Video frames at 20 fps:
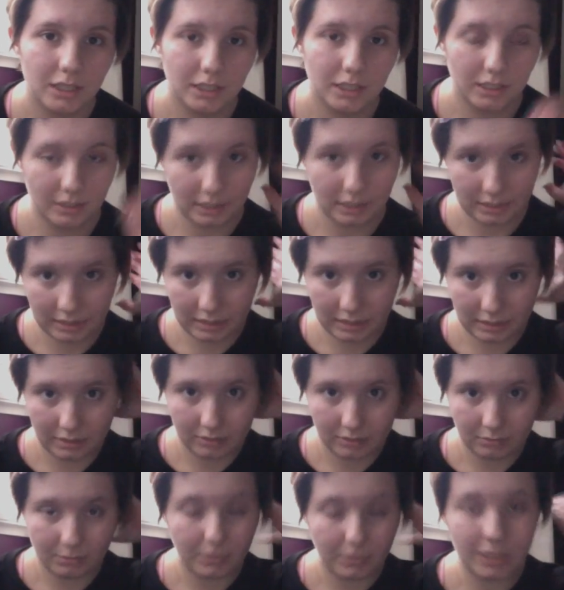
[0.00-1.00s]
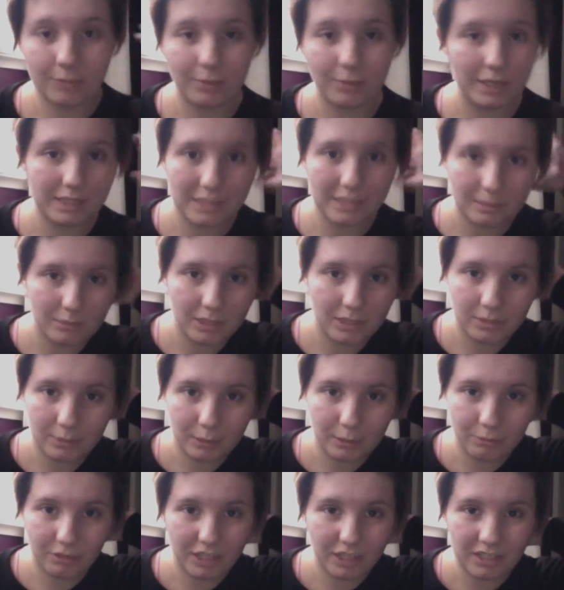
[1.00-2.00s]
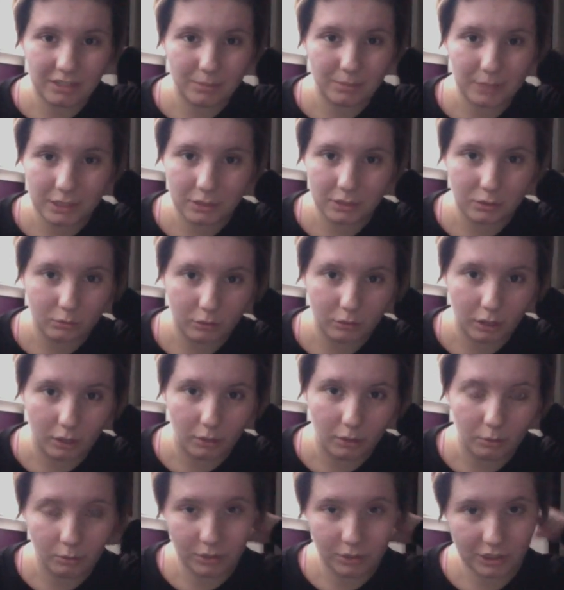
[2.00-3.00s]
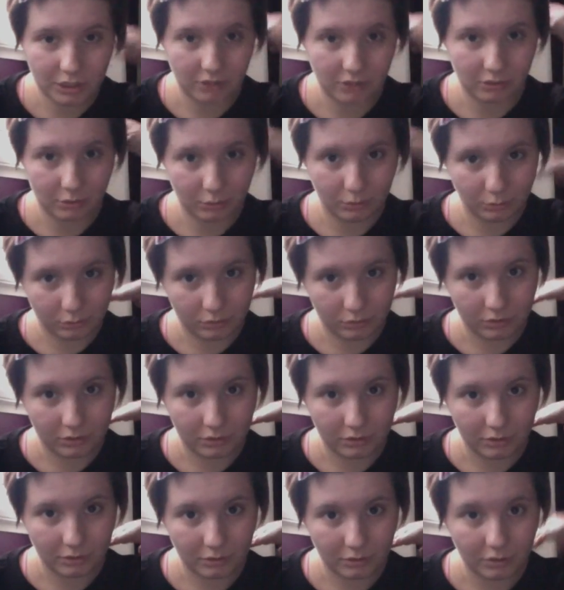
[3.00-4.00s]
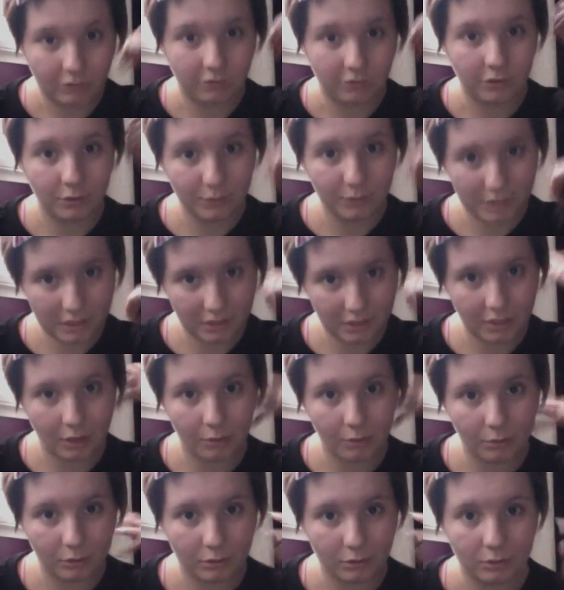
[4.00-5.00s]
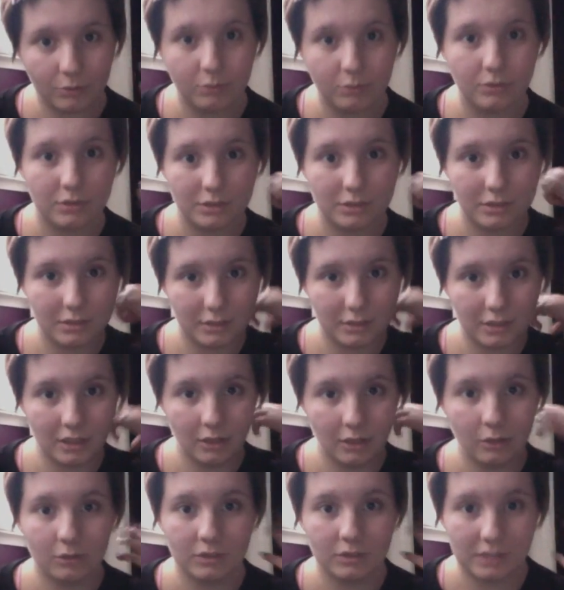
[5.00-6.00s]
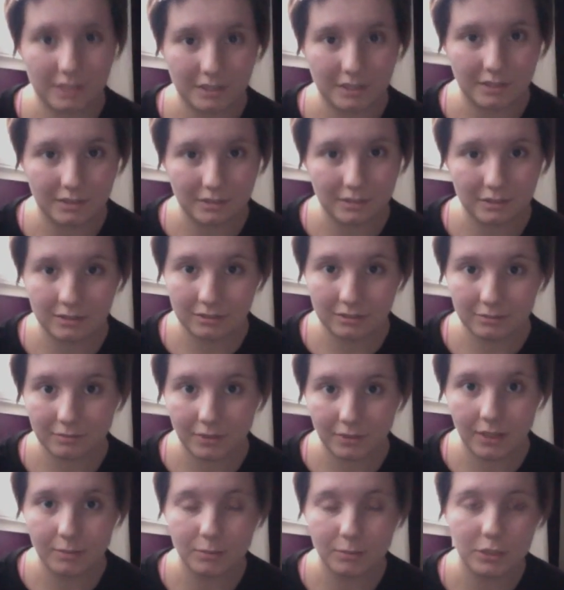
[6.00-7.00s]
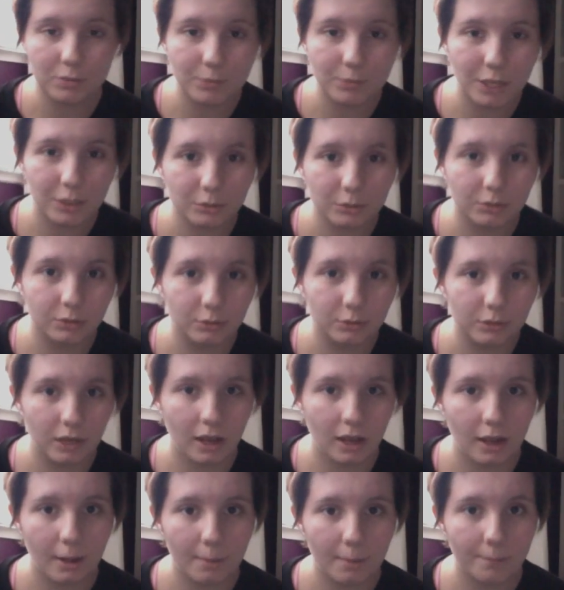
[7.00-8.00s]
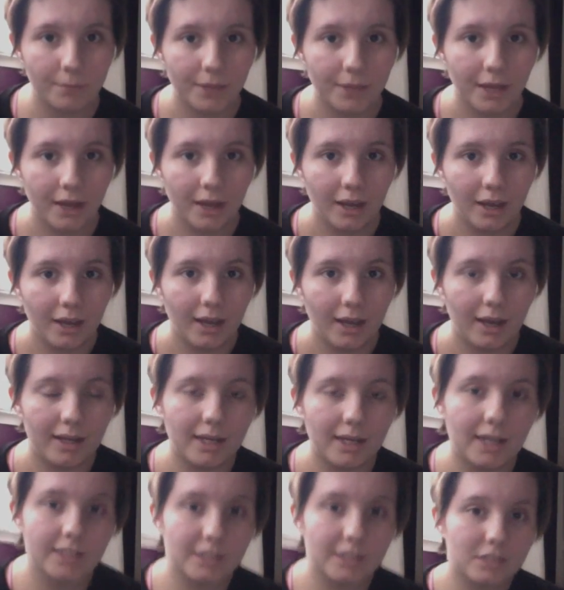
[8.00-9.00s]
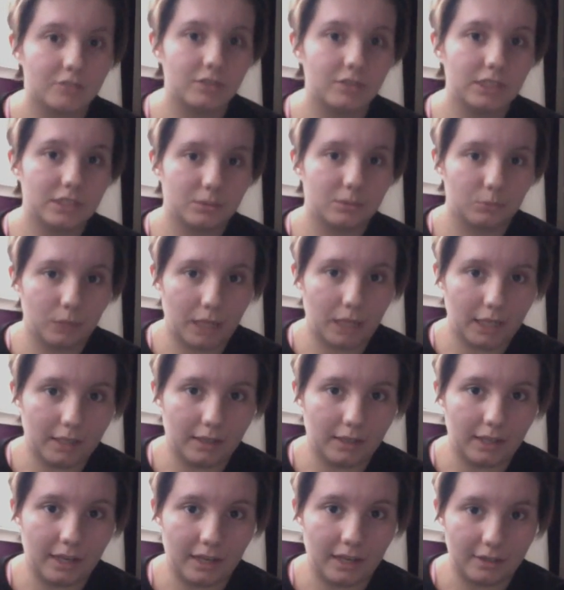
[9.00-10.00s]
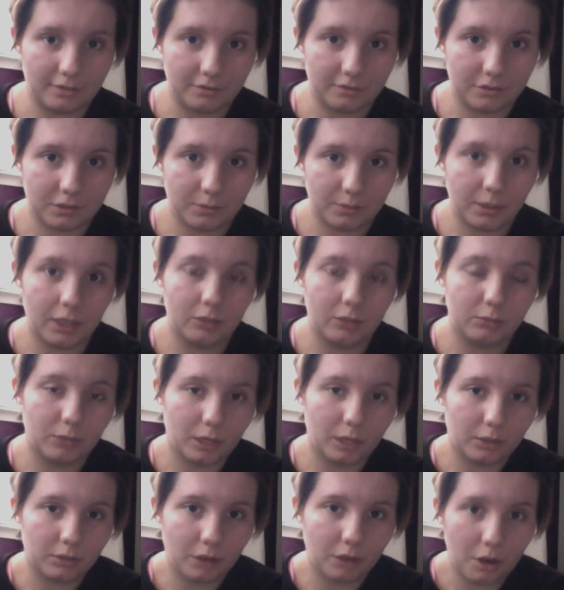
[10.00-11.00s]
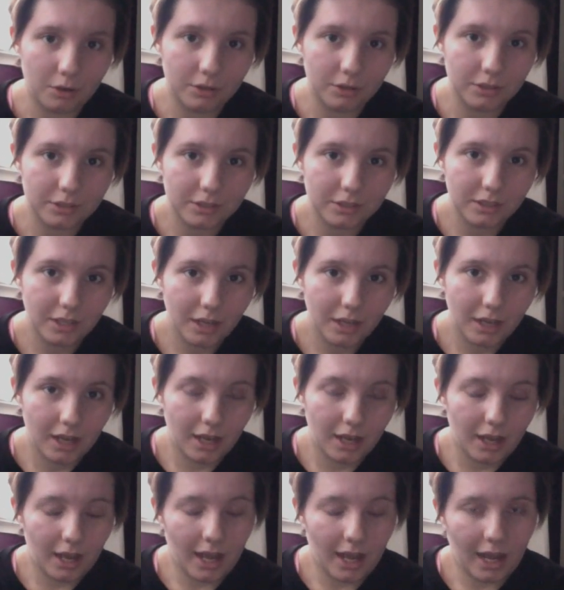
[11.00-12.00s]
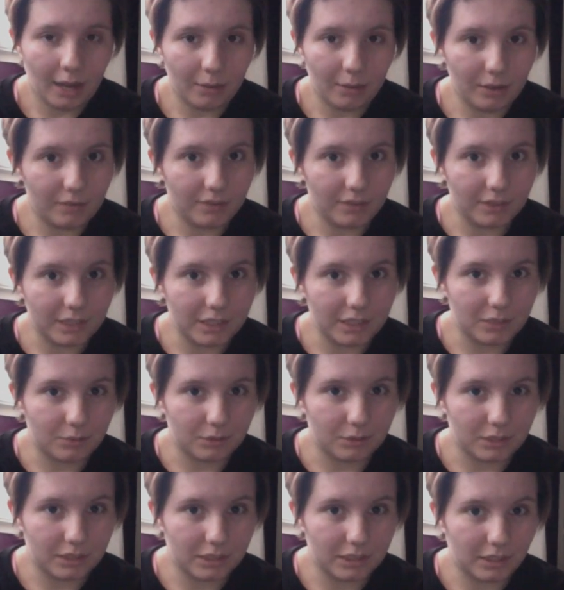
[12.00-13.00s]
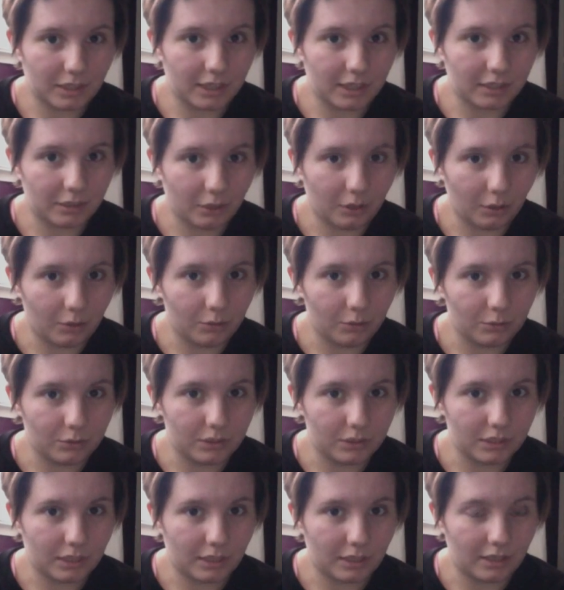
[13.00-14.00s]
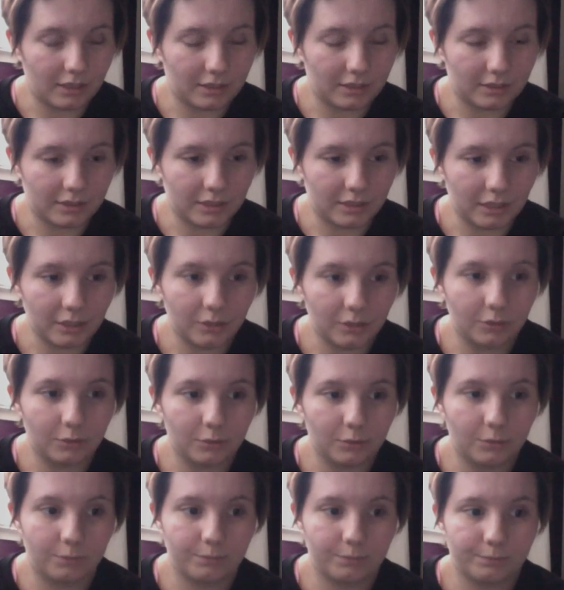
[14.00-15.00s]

basically means my brain's a bit too low, which has caused the fluid to go and cause a long cyst in my spinal cord. And that is the reason why I have spinal myoclonus. However, this wasn't diagnosed until